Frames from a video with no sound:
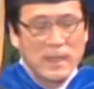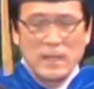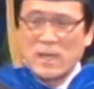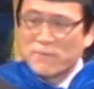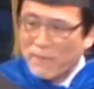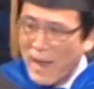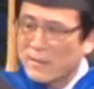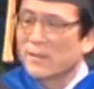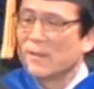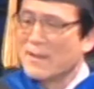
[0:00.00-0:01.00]
In
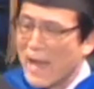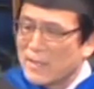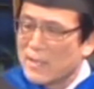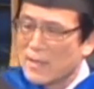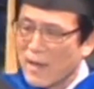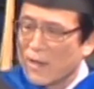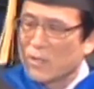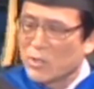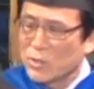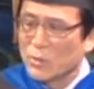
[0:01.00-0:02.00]
fact,
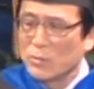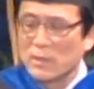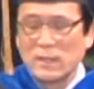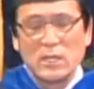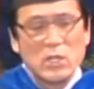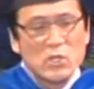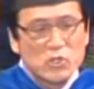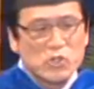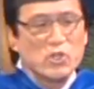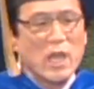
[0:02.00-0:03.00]
1992
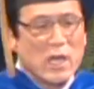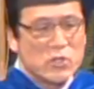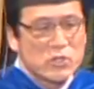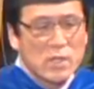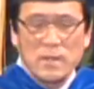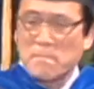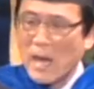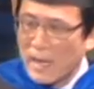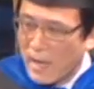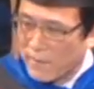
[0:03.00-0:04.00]
changed
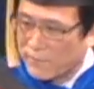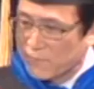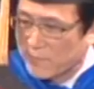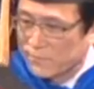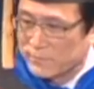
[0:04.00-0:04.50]
my life.